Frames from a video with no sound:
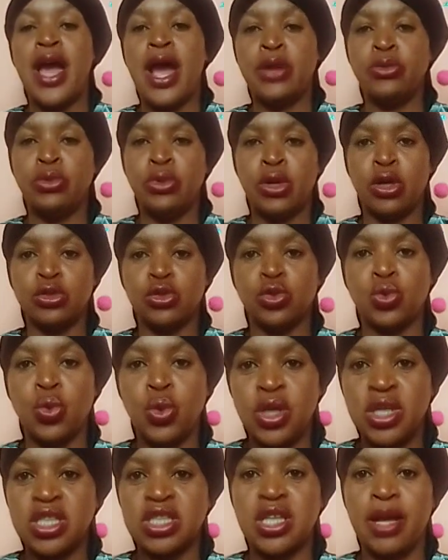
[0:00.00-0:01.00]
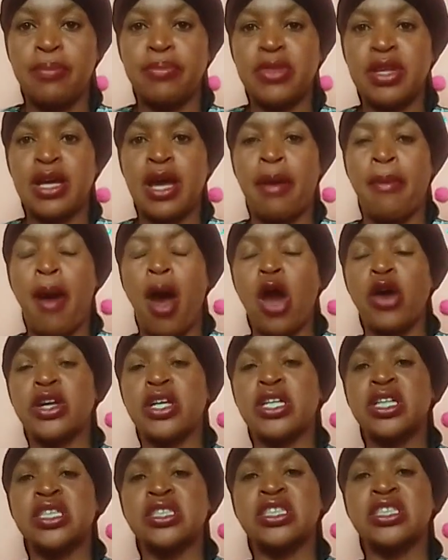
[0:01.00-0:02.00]
and we're not doing something about
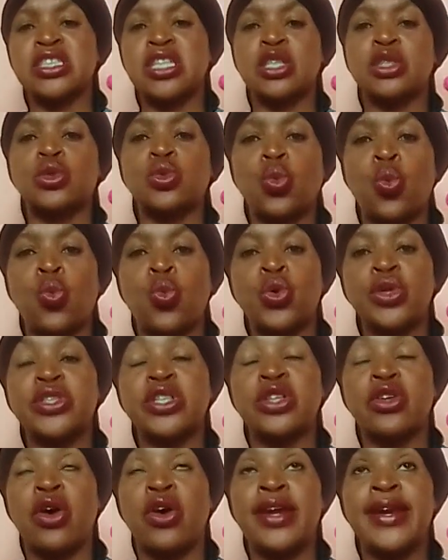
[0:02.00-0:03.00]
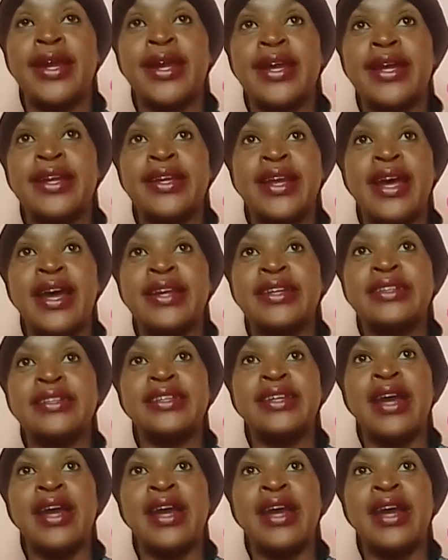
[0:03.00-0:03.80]
it and just wishing on it and,